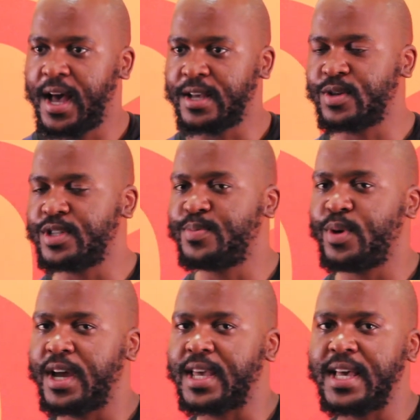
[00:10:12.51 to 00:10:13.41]
So it's
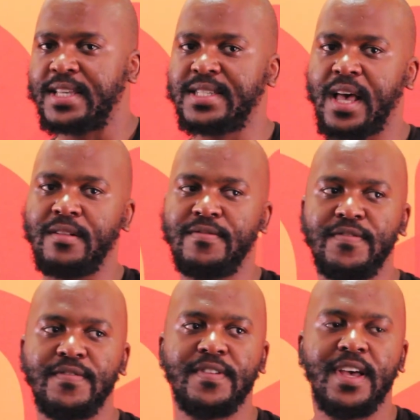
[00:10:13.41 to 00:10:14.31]
more like a
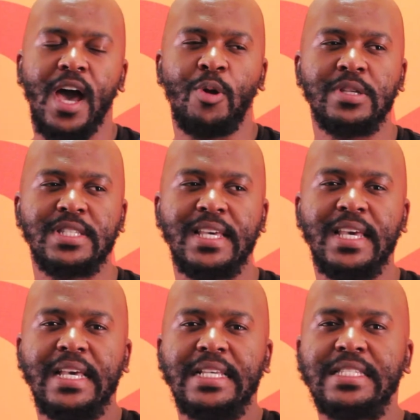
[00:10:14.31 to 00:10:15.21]
self, I don't want to say
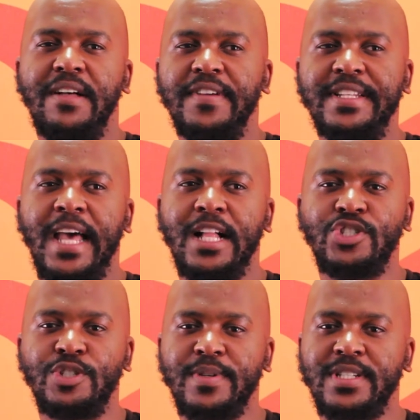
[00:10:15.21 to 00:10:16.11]
self-indulgent,